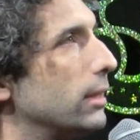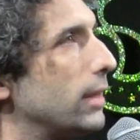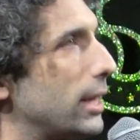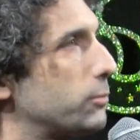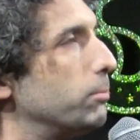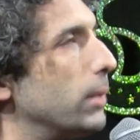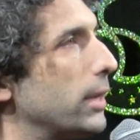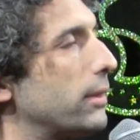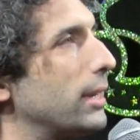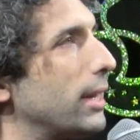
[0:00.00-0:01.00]
last
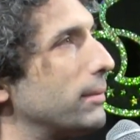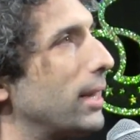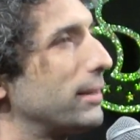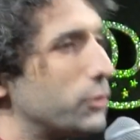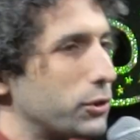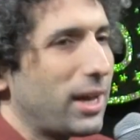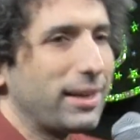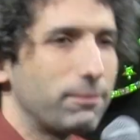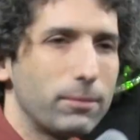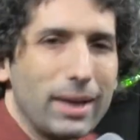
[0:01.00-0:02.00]
month, and
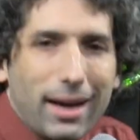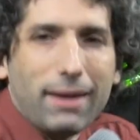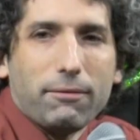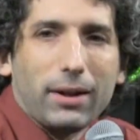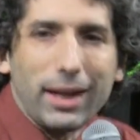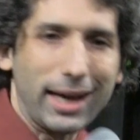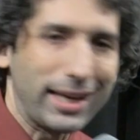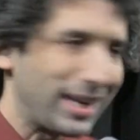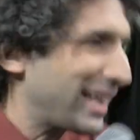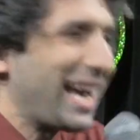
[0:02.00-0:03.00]
I felt like
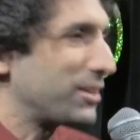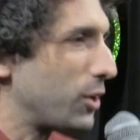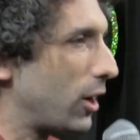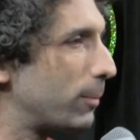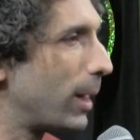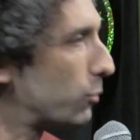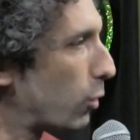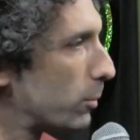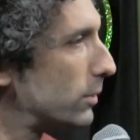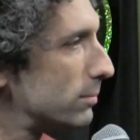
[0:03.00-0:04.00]
I can't talk about
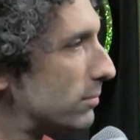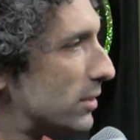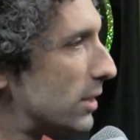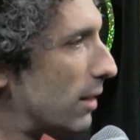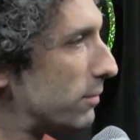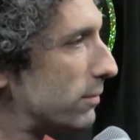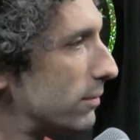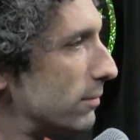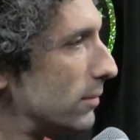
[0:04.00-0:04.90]
normal stuff,